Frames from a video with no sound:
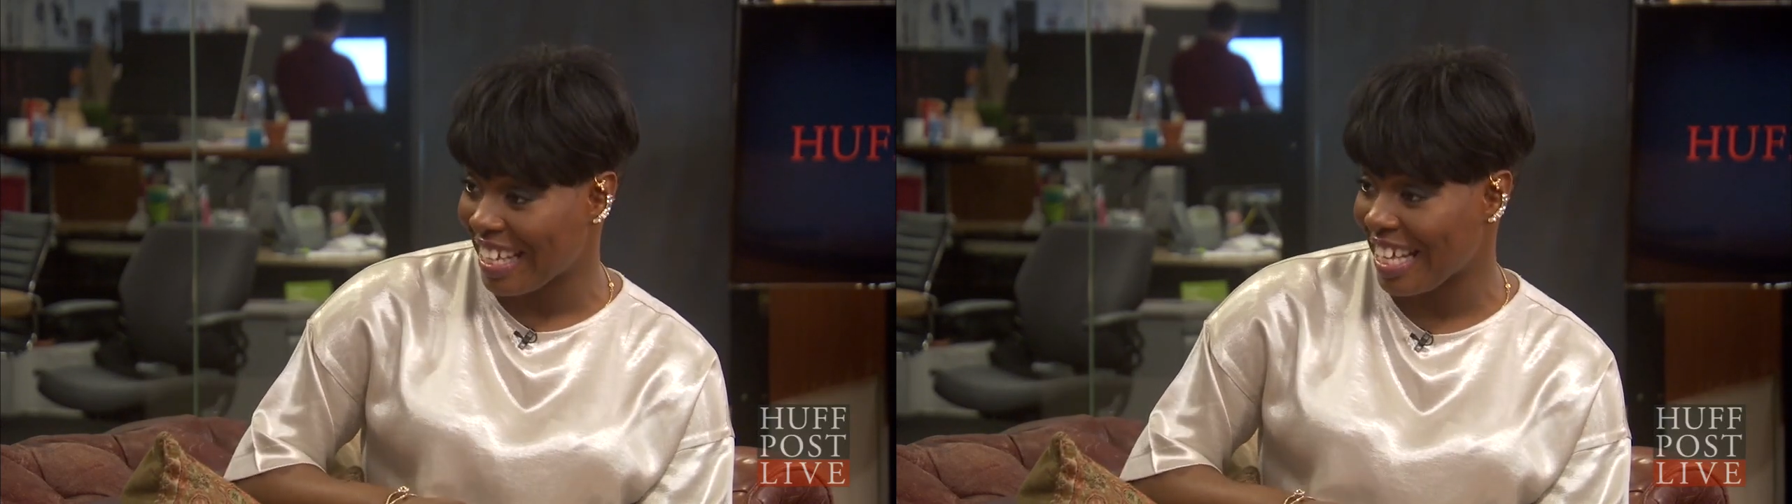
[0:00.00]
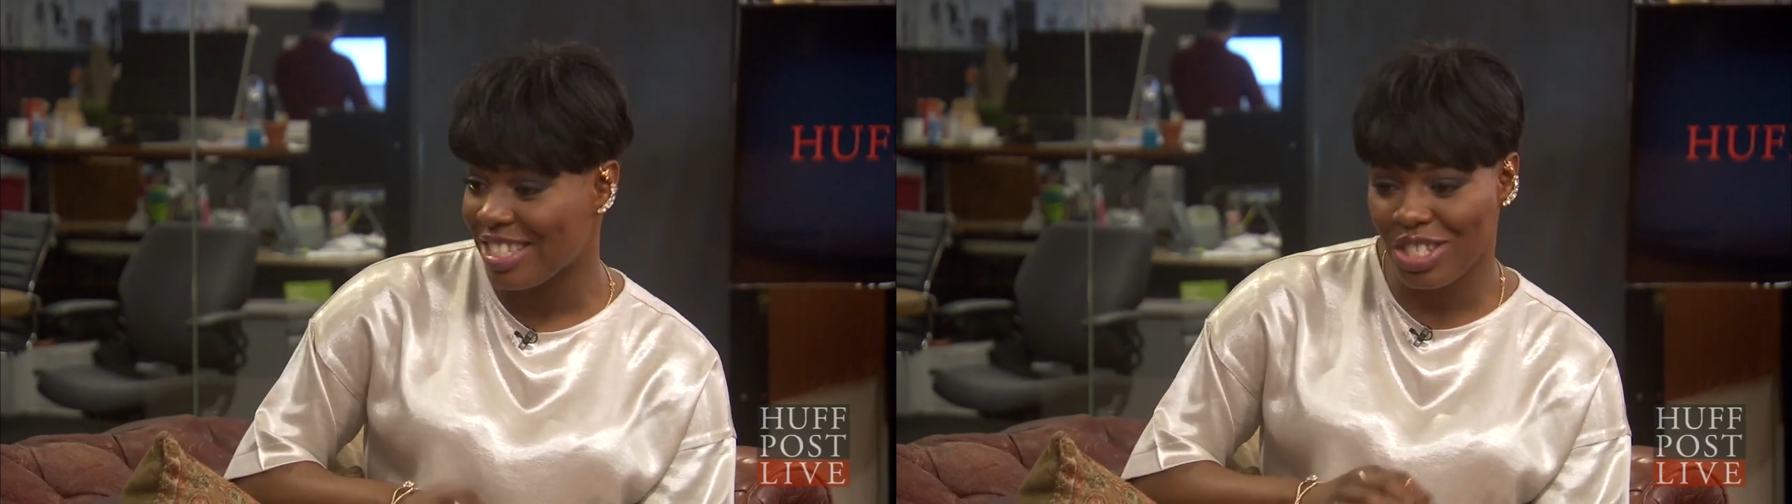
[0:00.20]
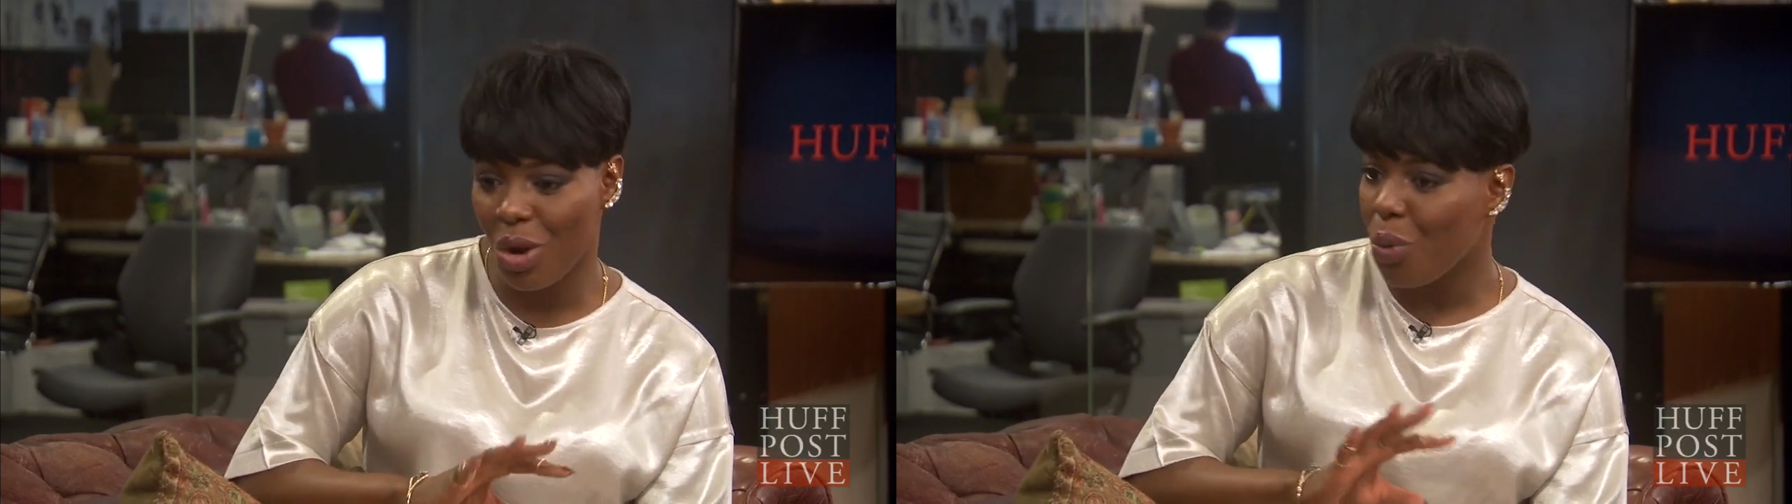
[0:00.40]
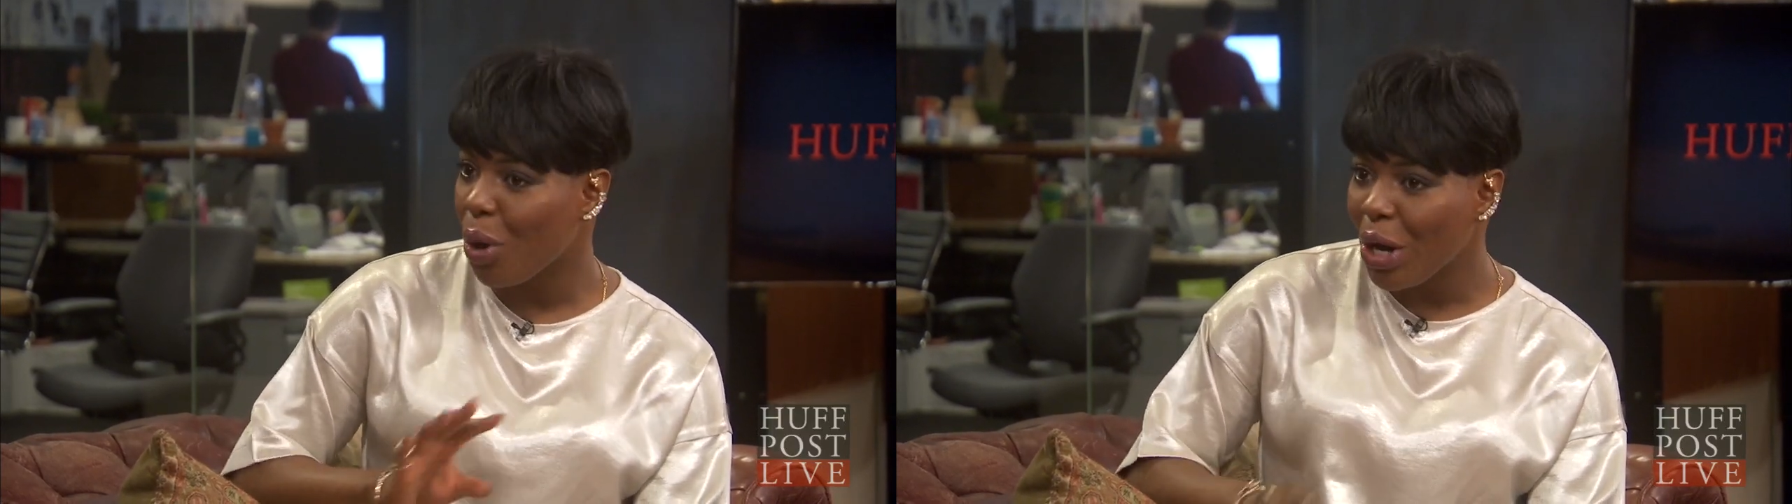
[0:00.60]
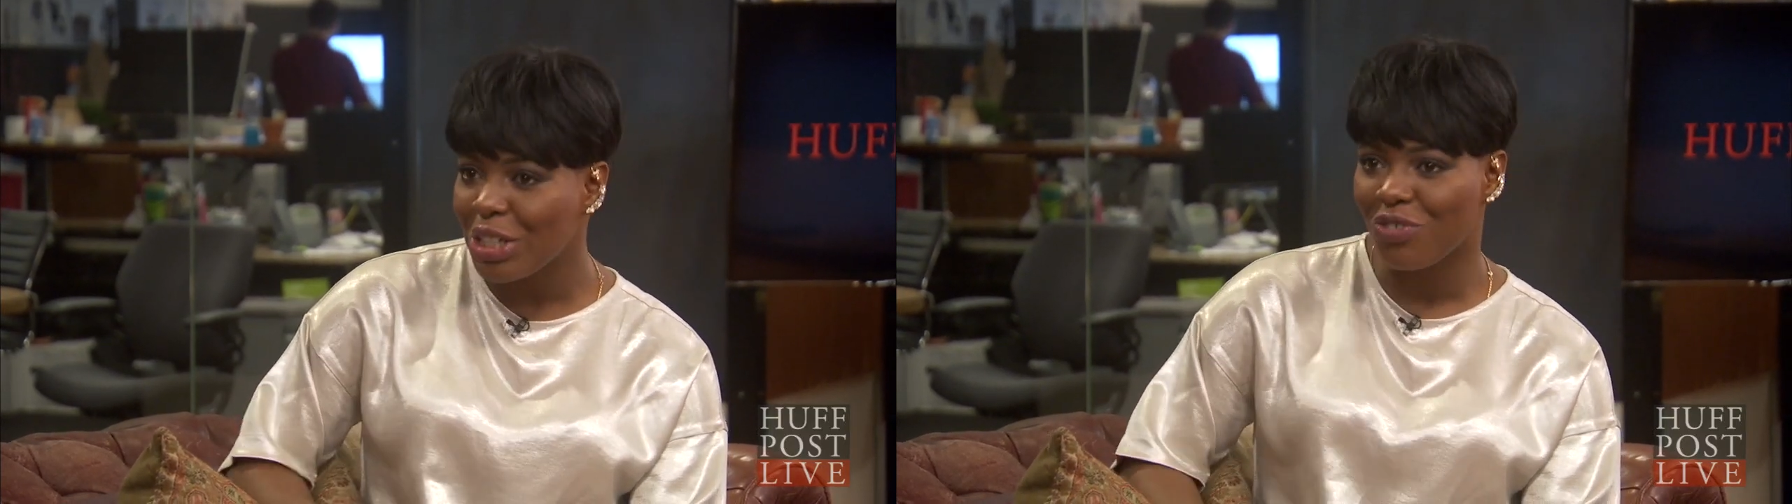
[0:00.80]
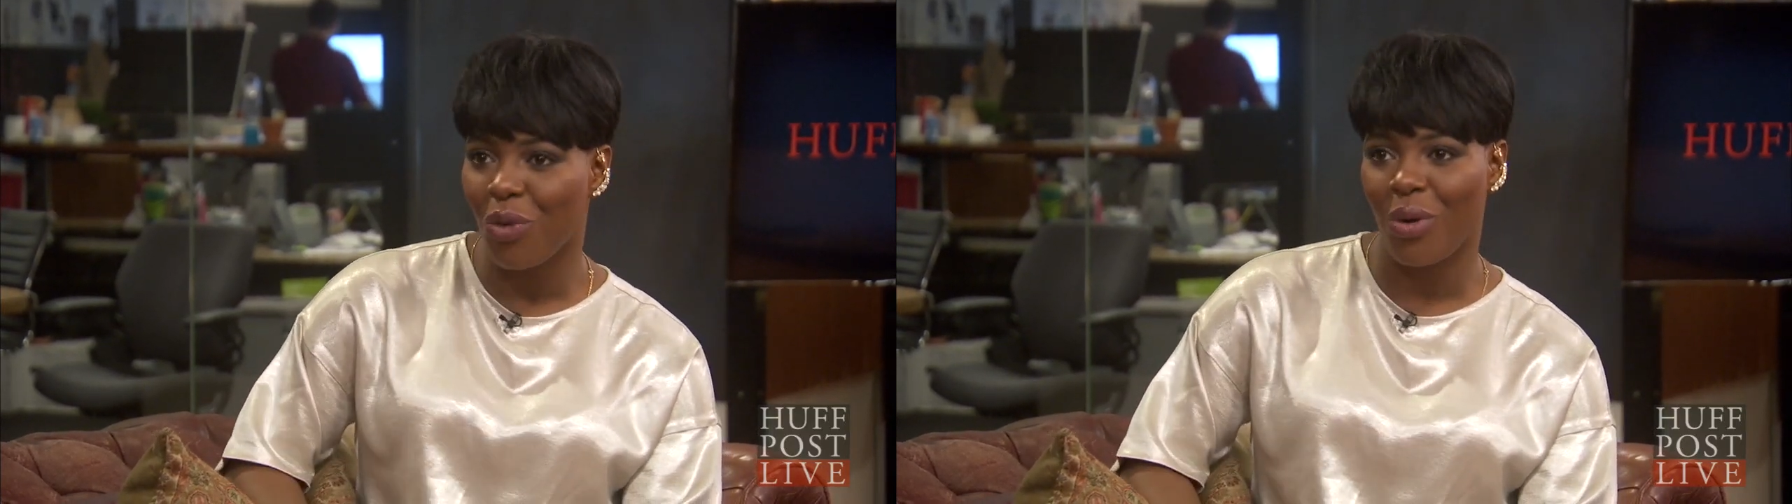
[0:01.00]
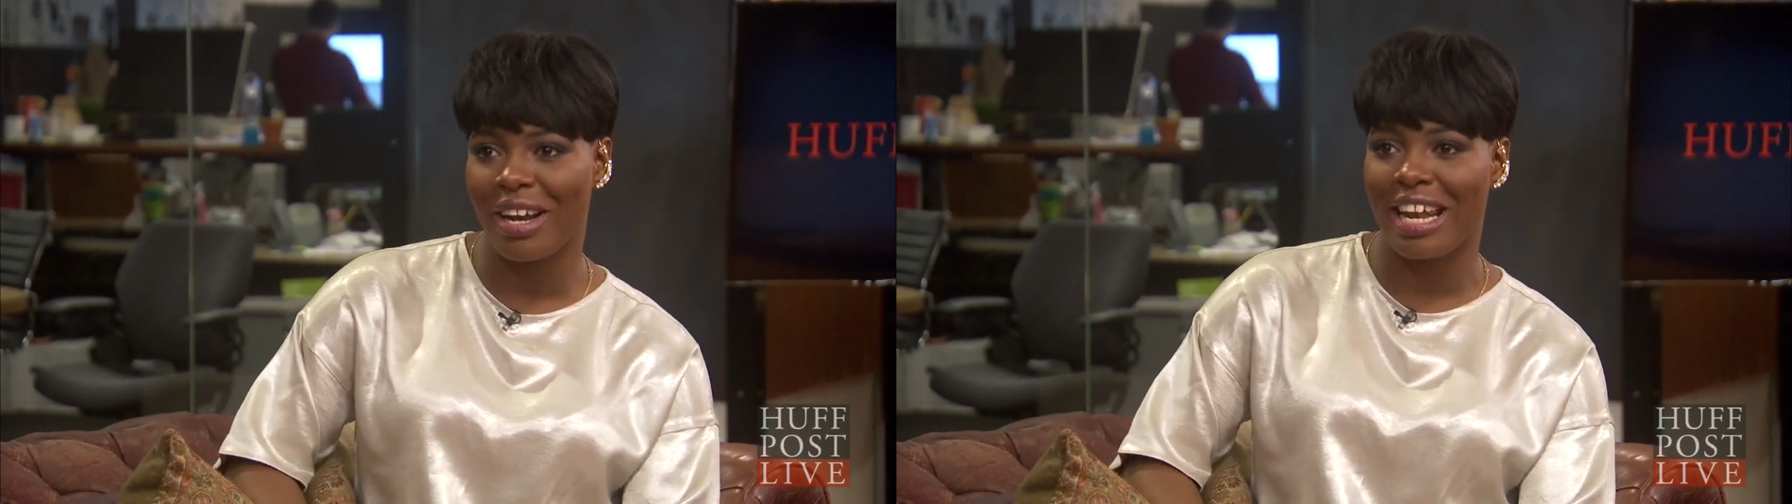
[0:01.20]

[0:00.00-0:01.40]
It's no words for it.